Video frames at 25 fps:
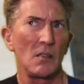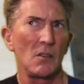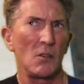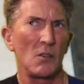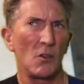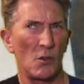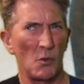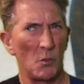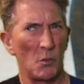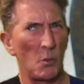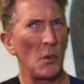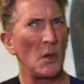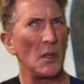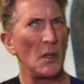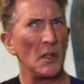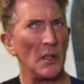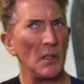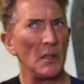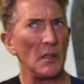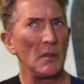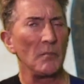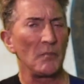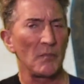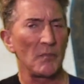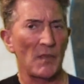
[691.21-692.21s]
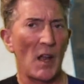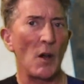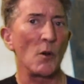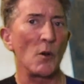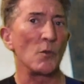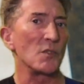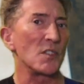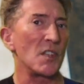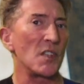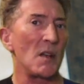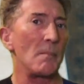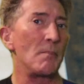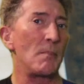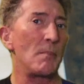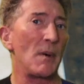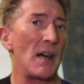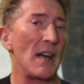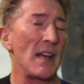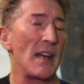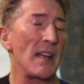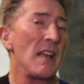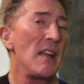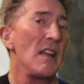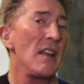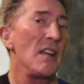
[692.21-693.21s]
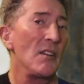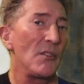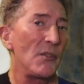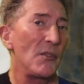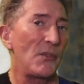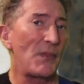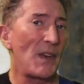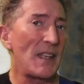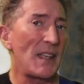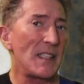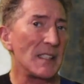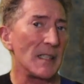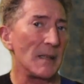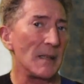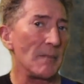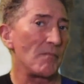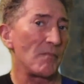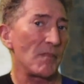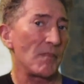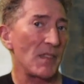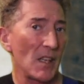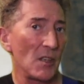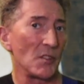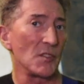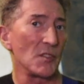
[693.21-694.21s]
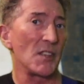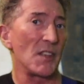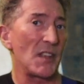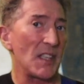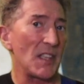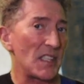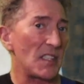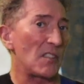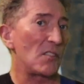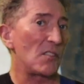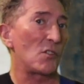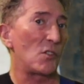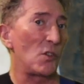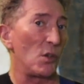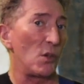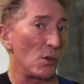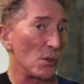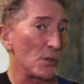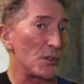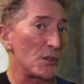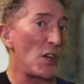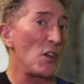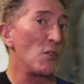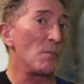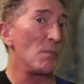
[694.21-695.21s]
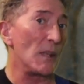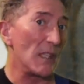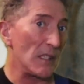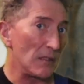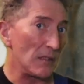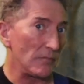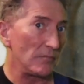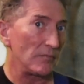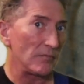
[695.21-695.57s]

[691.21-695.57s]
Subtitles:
or were owned by Fender under this Cordoba